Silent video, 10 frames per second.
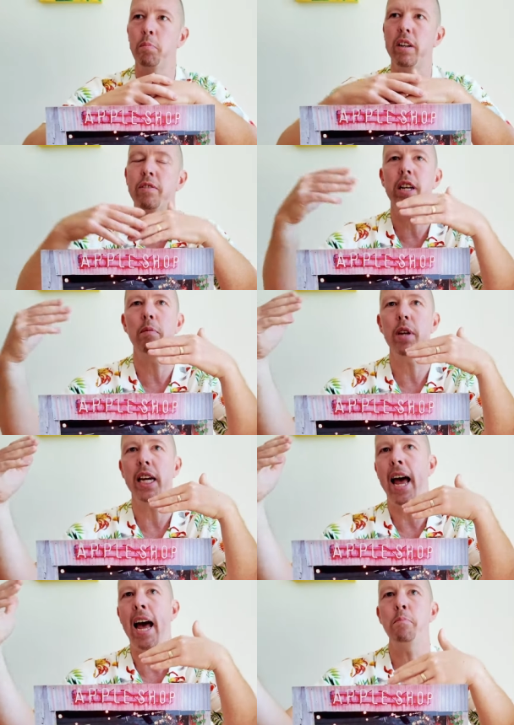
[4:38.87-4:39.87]
But if
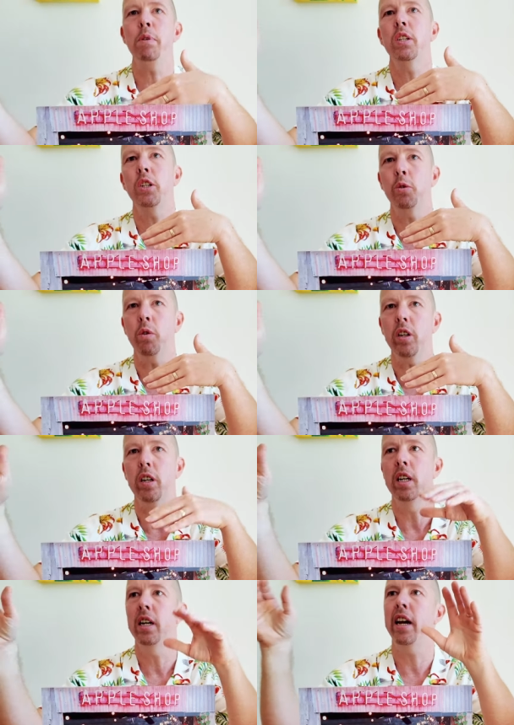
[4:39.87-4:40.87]
something happens to
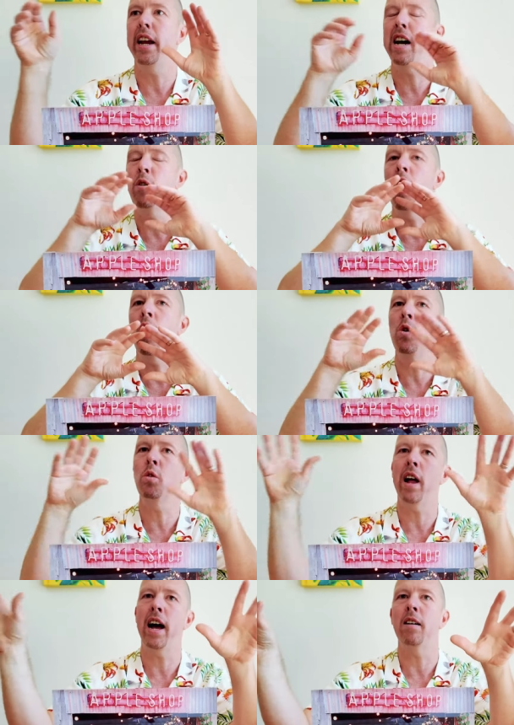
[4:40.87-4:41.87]
it and our
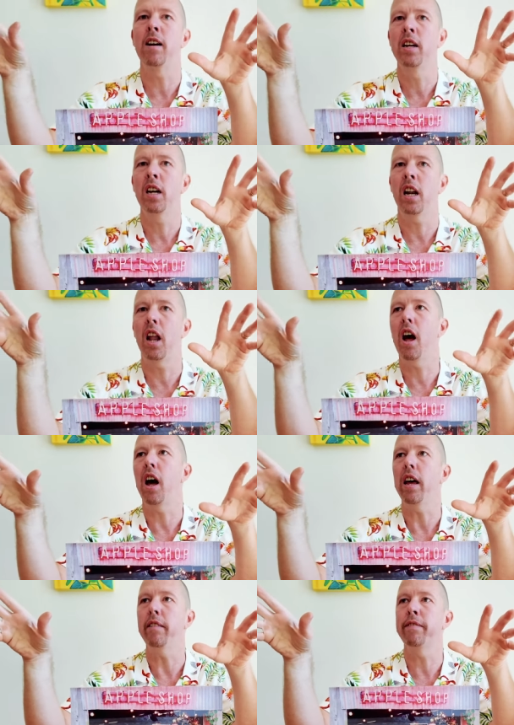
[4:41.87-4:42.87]
whole uh,
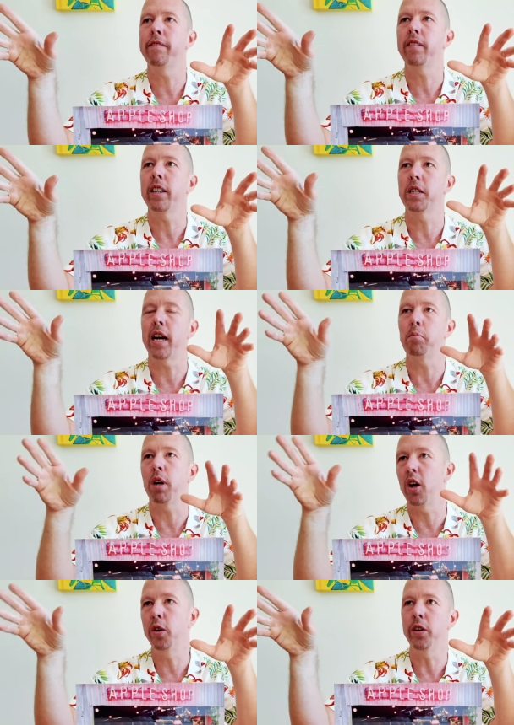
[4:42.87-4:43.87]
life is
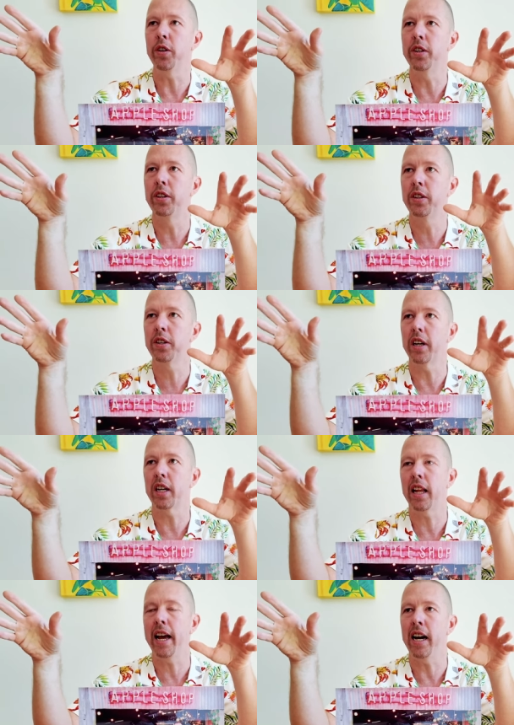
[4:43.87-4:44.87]
uploaded to the
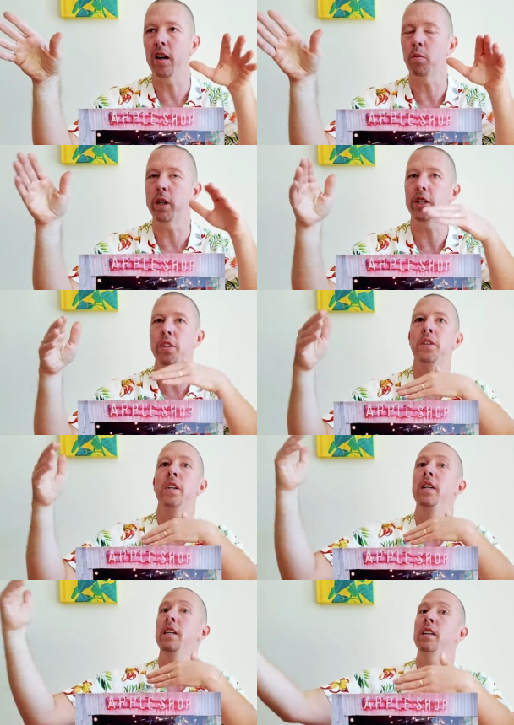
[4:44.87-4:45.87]
cloud, which is
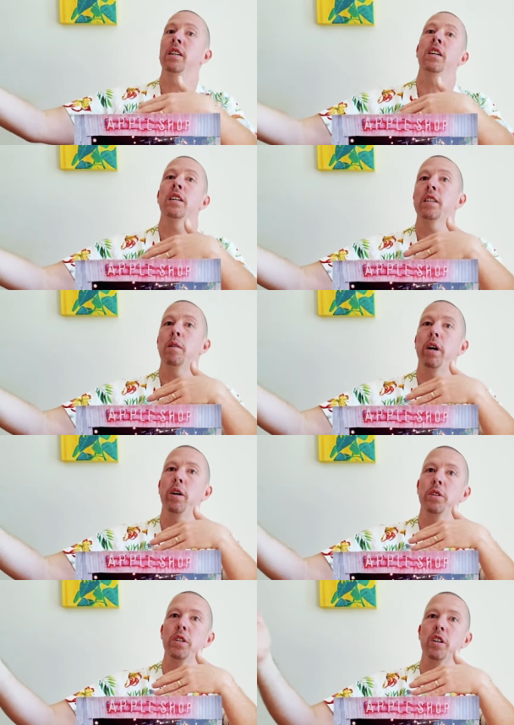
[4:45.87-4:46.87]
someone
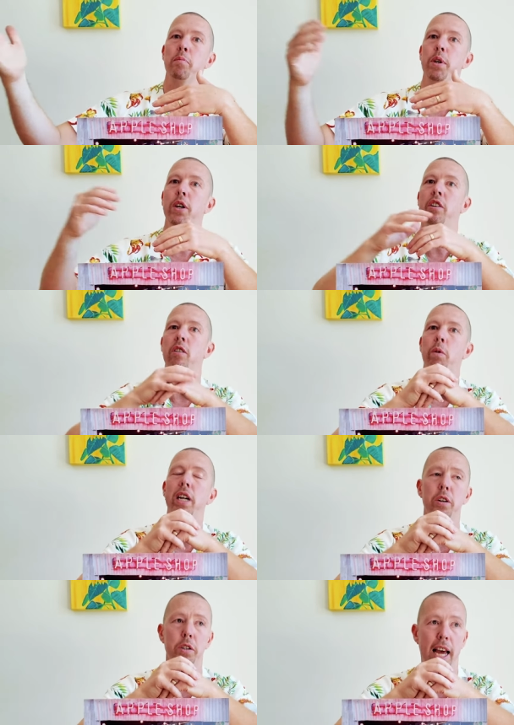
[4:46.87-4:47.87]
else's computer, and
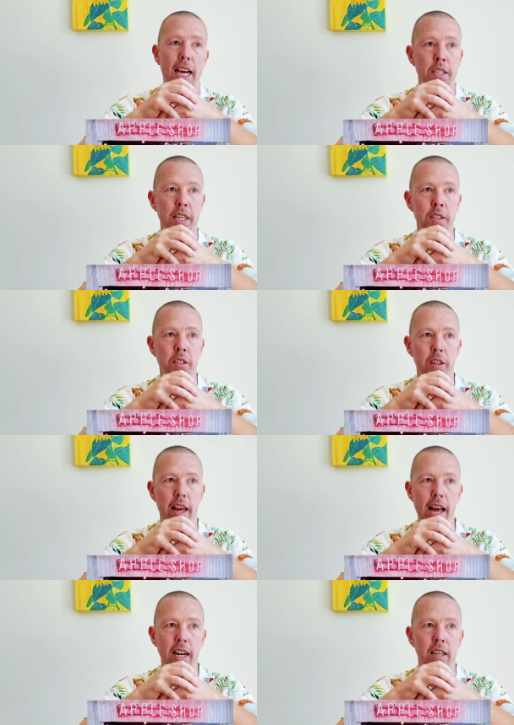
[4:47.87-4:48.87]
we lose access to
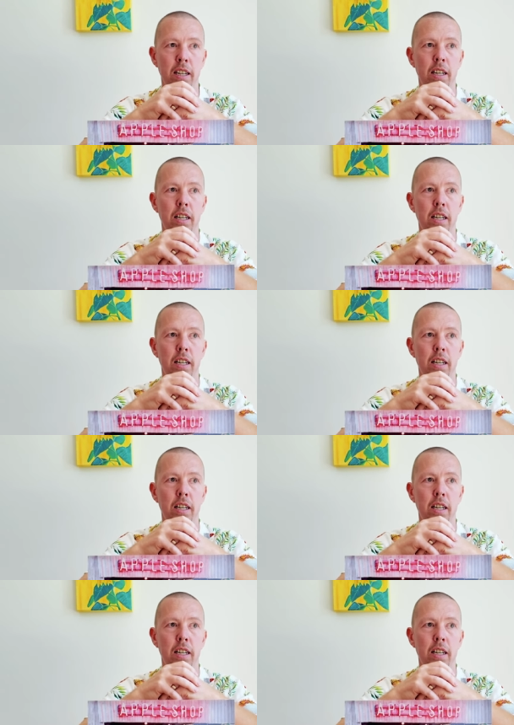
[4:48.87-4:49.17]
that,